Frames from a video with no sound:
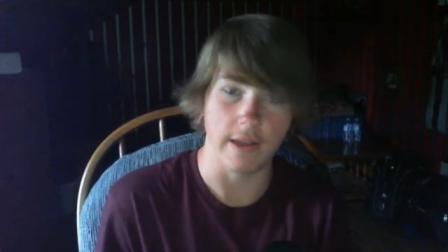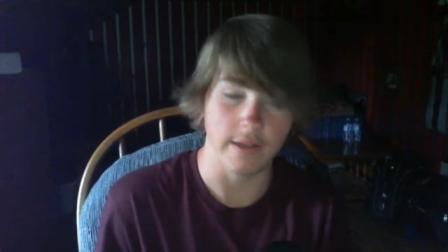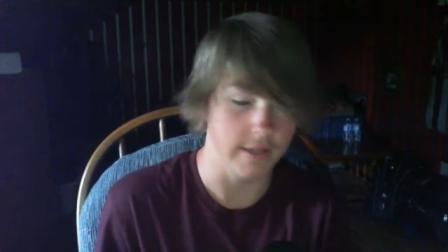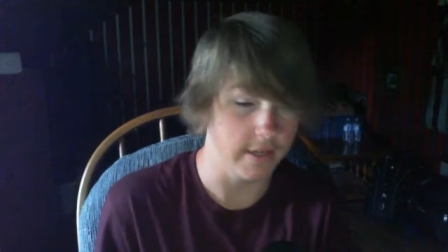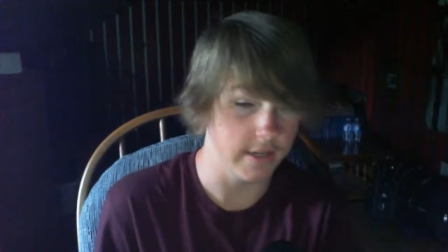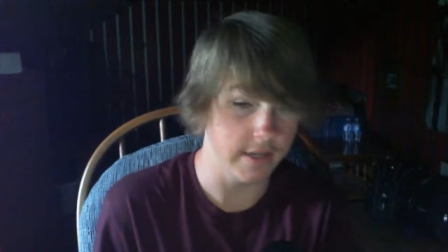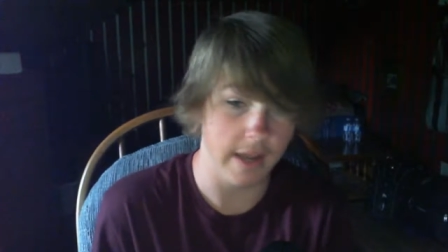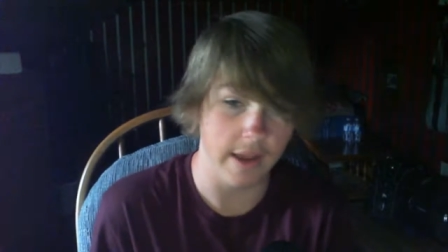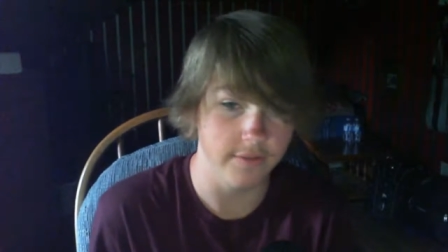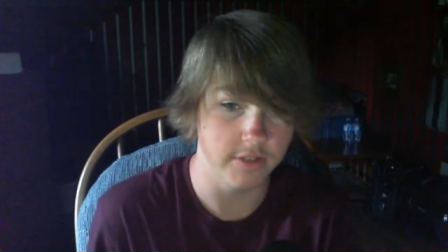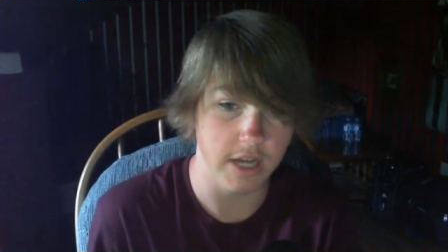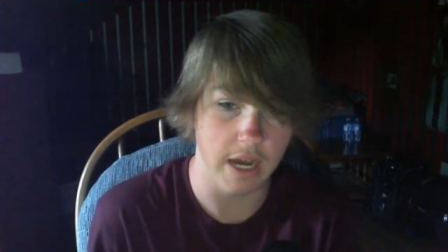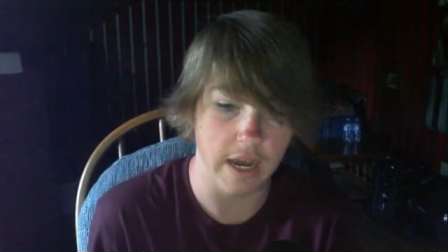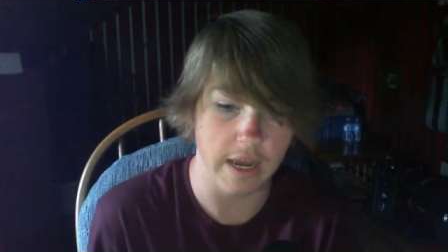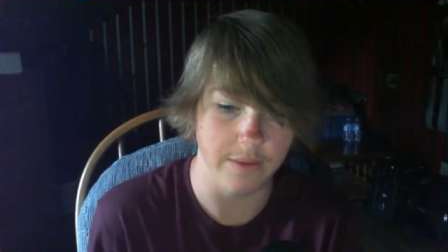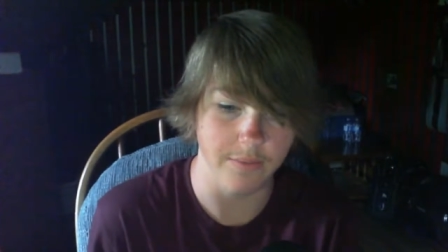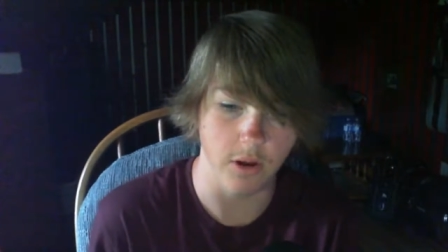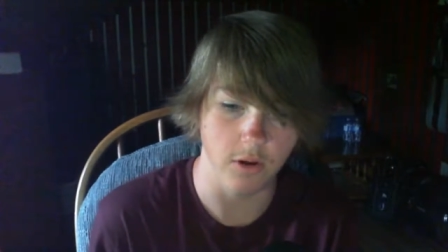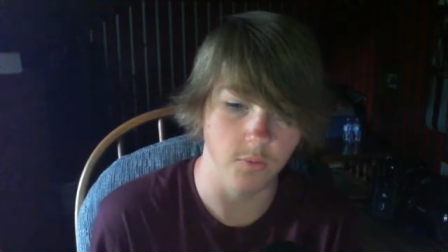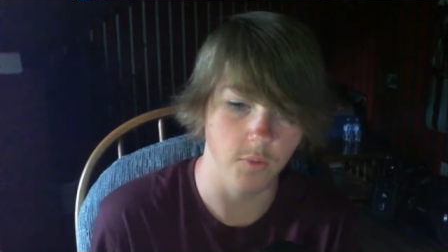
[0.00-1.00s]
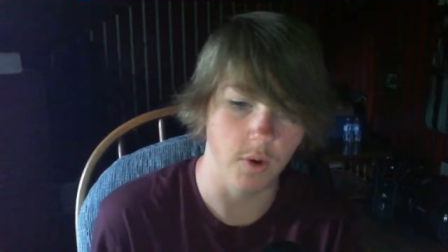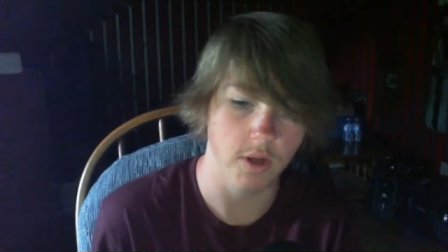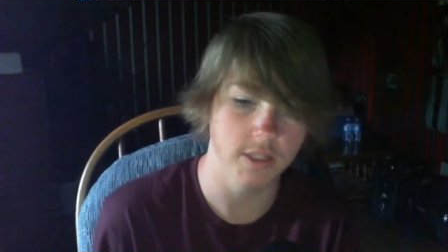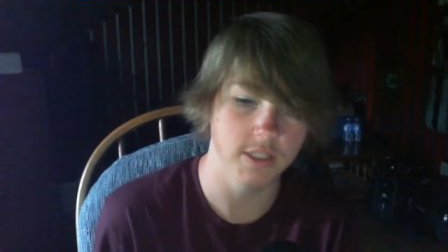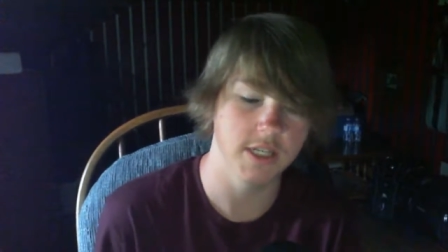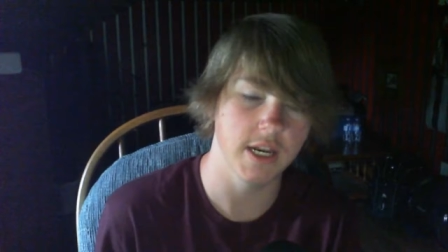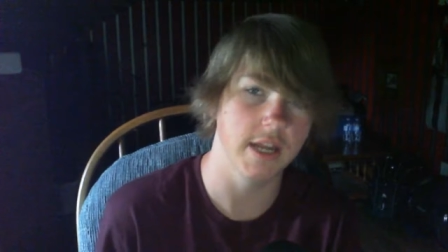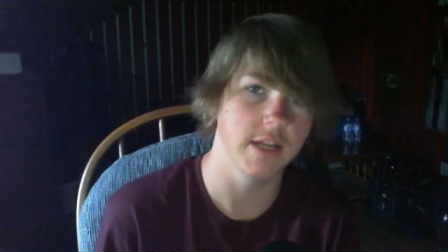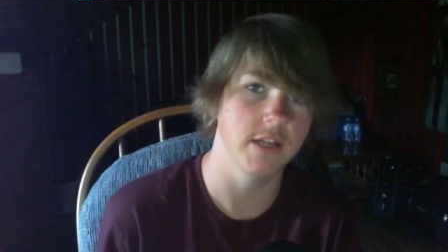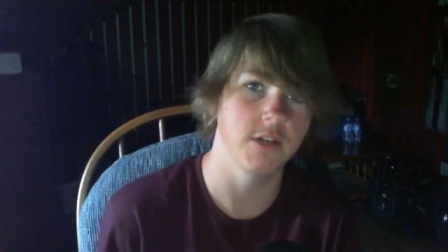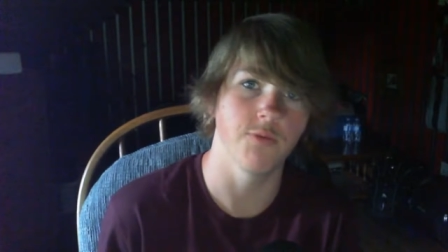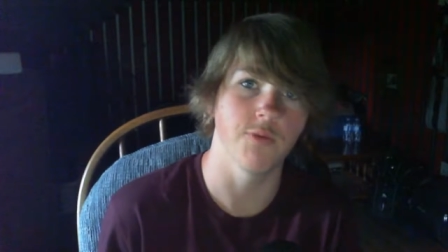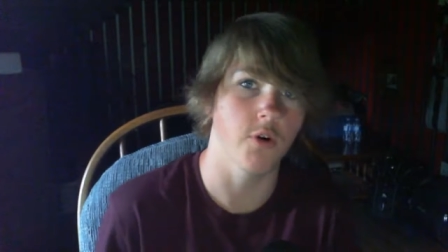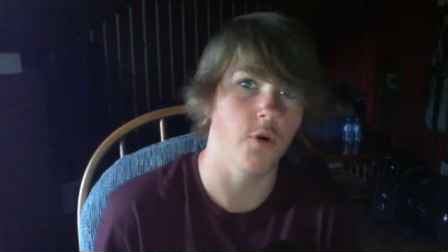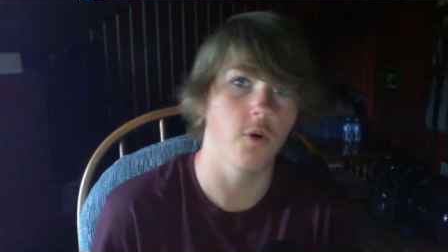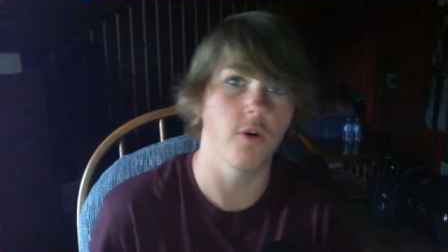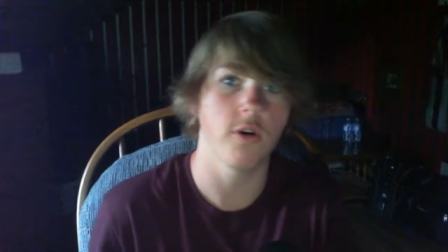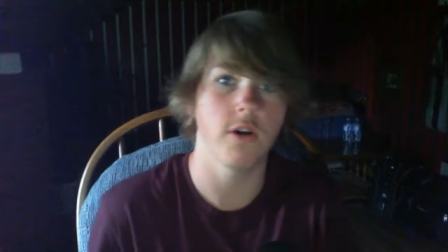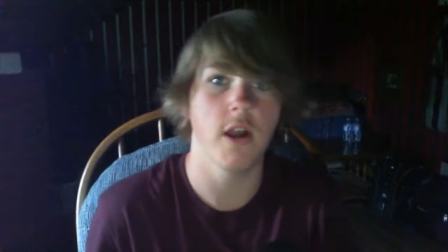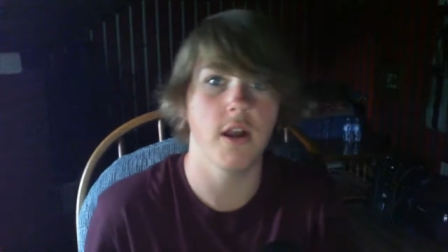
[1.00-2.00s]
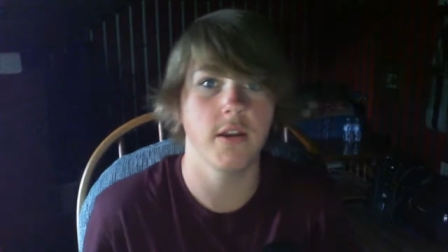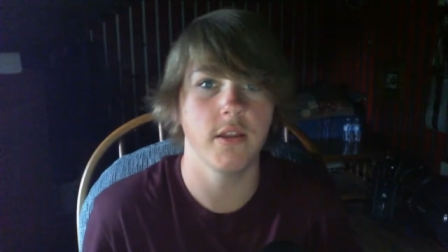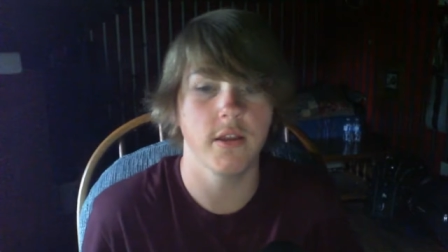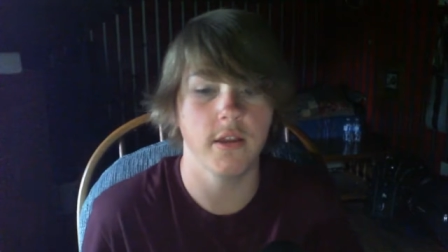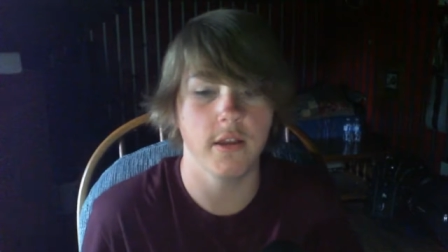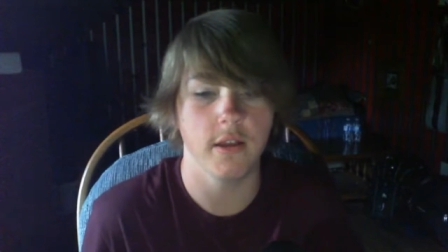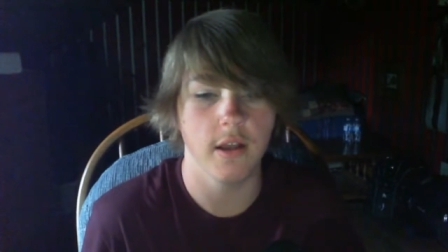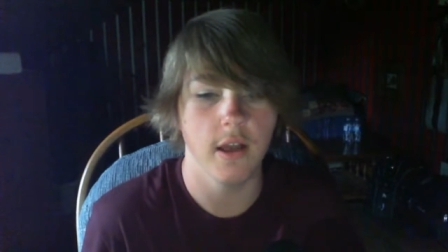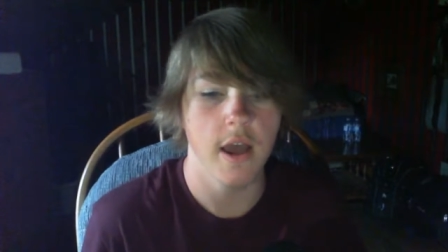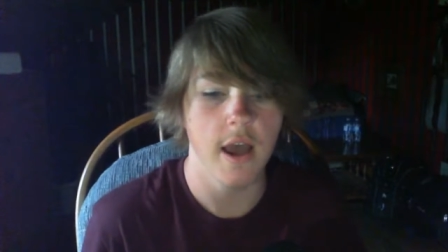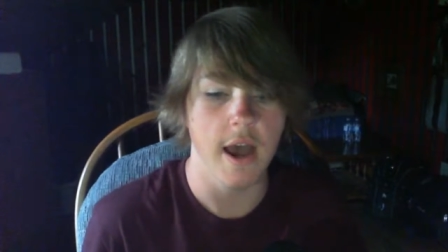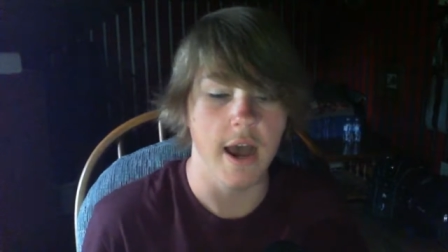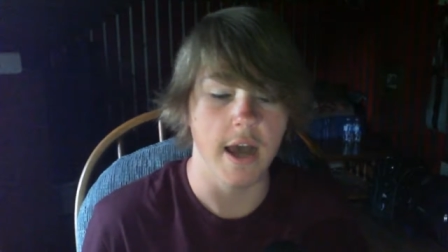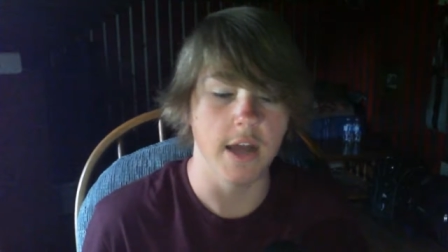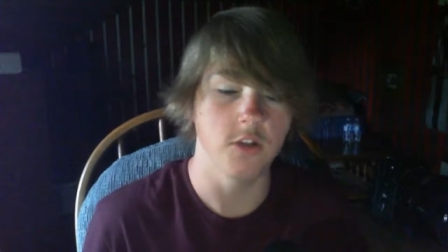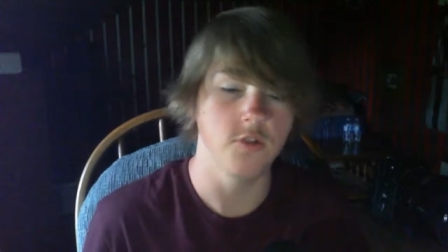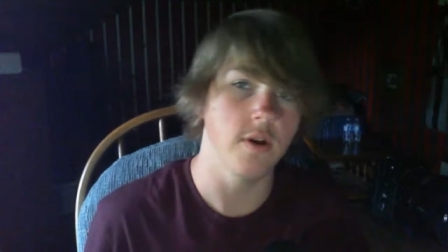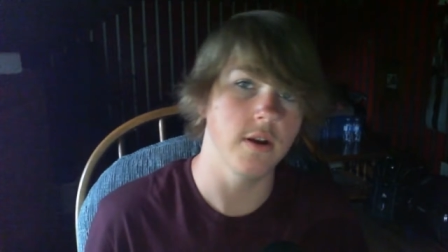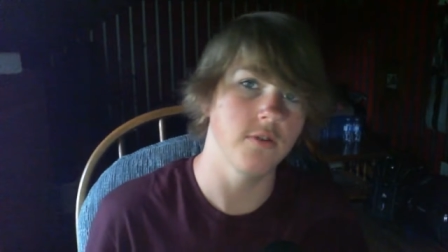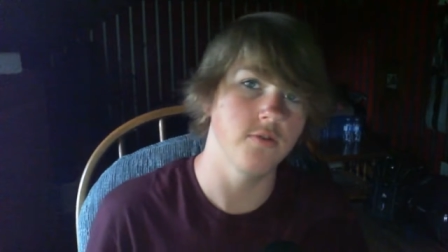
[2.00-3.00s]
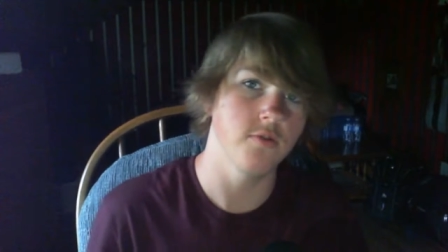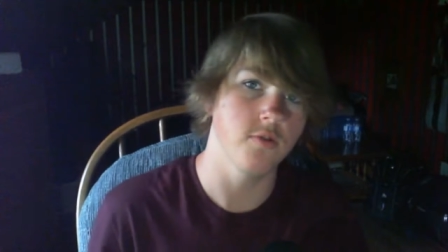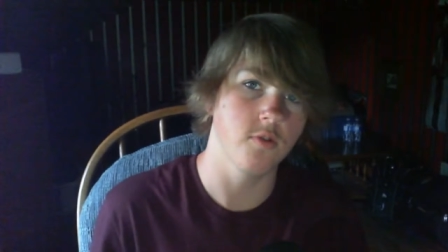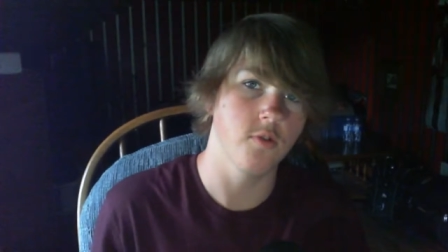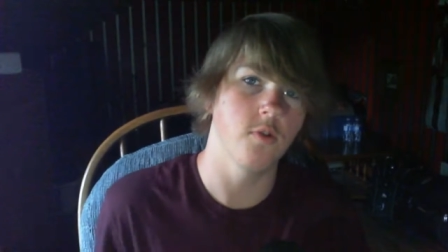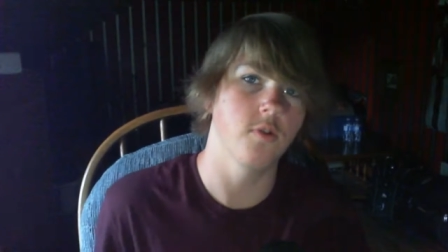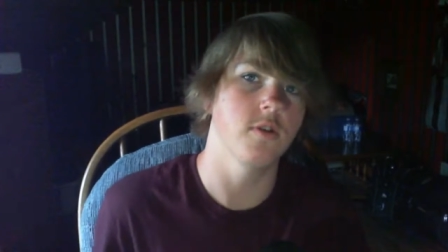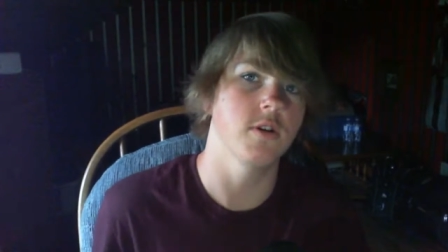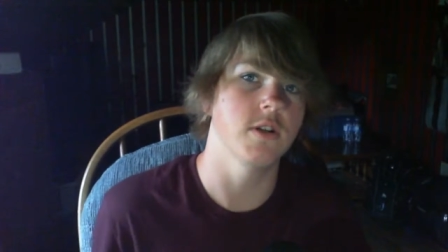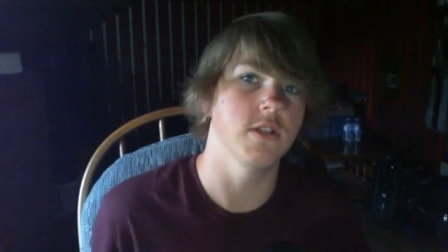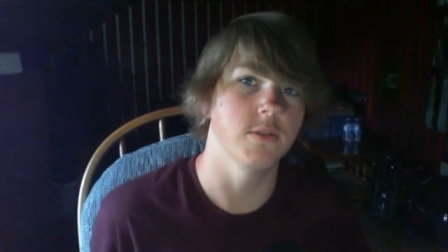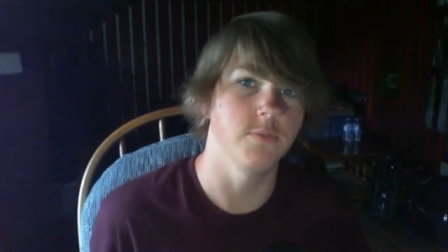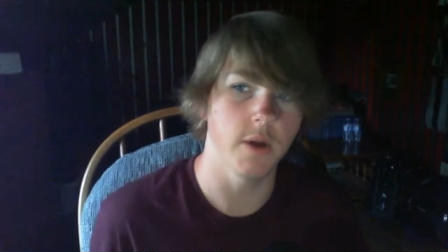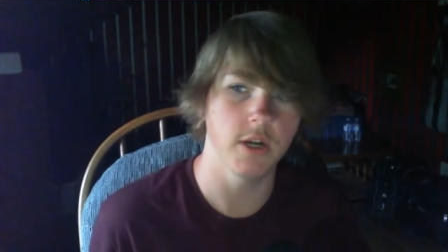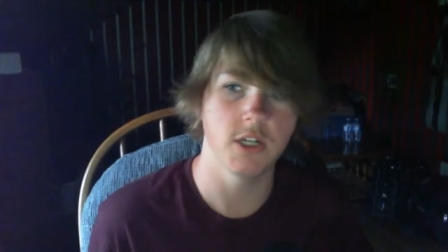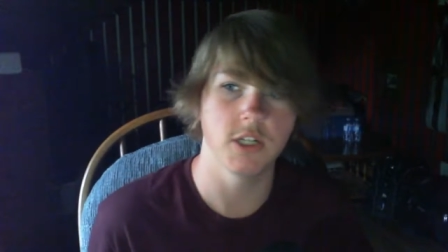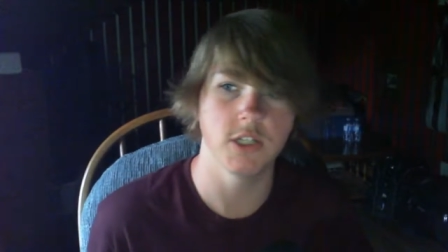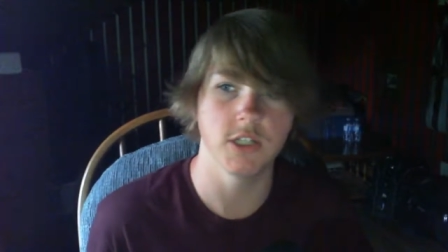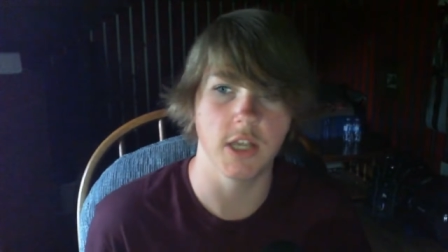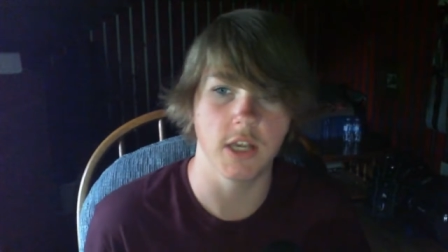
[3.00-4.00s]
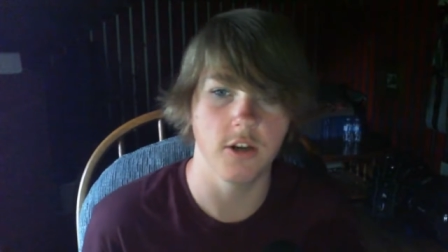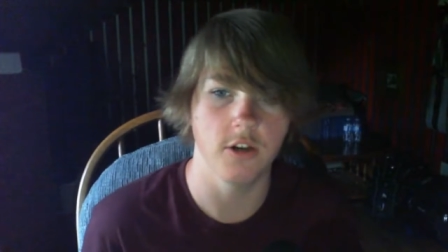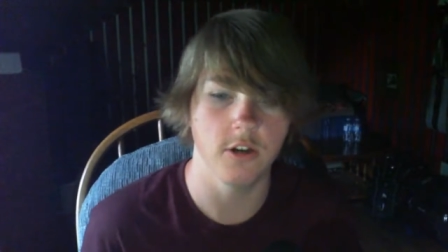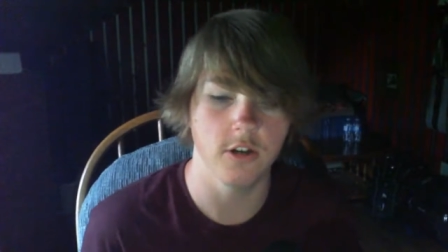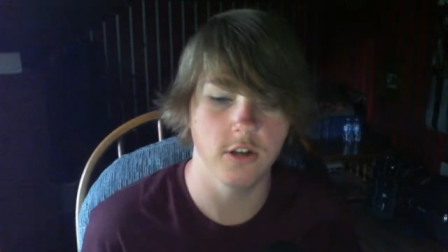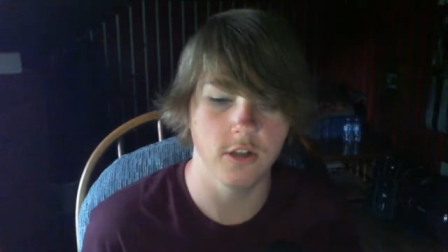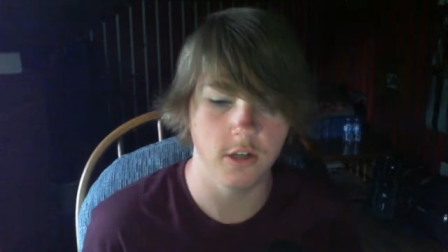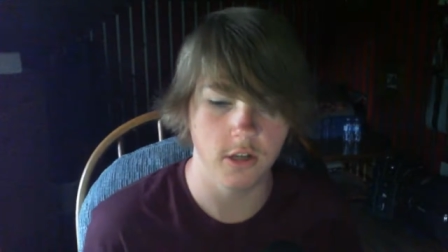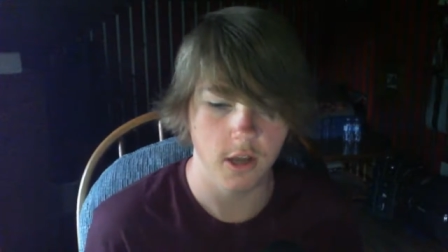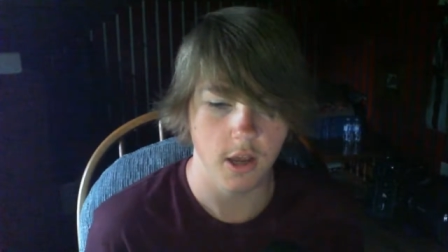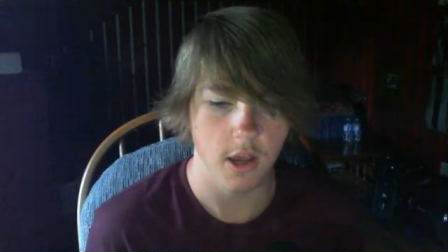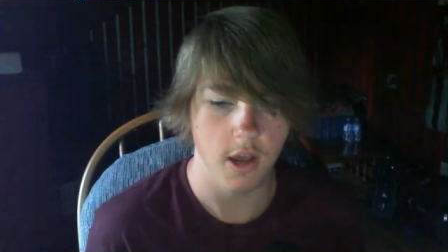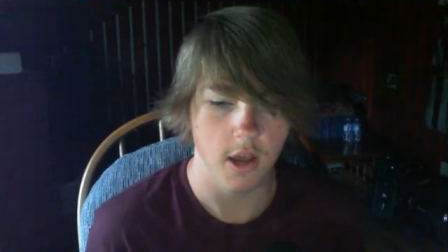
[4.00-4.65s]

I, didn't have time on Wednesday to record anything I tried to record as much as I could